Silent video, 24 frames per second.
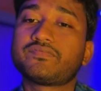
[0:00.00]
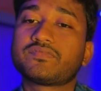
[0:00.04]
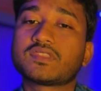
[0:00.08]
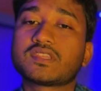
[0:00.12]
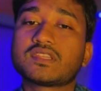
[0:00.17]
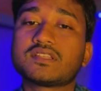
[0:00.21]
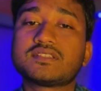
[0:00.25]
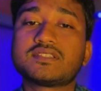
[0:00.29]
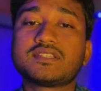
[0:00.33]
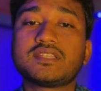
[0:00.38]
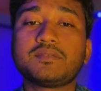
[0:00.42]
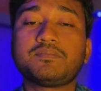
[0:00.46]

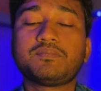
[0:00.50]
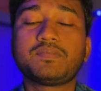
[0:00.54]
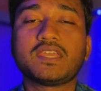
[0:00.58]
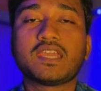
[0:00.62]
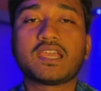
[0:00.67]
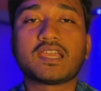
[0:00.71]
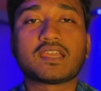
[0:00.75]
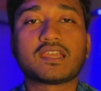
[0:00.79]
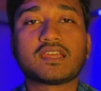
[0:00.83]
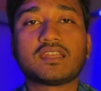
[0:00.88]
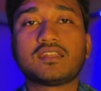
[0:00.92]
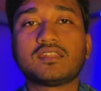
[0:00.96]
CP
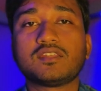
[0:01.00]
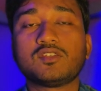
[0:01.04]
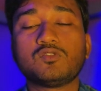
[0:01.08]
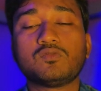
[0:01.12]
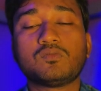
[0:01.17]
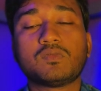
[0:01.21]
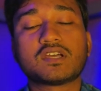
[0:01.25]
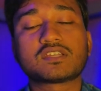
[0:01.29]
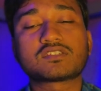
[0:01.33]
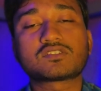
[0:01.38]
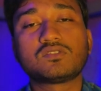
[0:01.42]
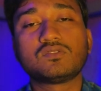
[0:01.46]
angle. You
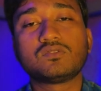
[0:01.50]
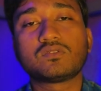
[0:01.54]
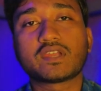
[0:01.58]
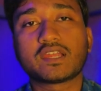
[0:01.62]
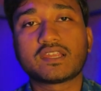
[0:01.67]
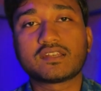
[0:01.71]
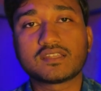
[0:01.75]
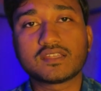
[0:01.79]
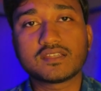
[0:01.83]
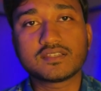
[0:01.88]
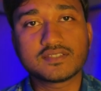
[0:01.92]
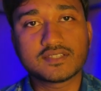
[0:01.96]
must look
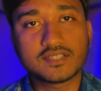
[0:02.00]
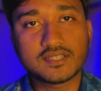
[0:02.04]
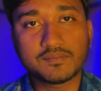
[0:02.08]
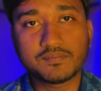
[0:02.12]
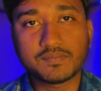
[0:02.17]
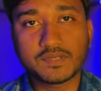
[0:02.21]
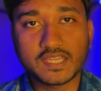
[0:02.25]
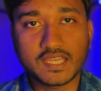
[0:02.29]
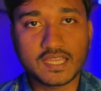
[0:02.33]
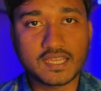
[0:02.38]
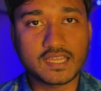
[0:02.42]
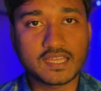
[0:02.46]
at the
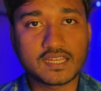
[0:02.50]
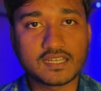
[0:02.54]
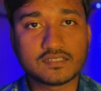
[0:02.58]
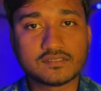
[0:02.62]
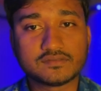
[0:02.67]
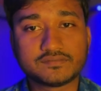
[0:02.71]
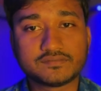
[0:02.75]
CP angle.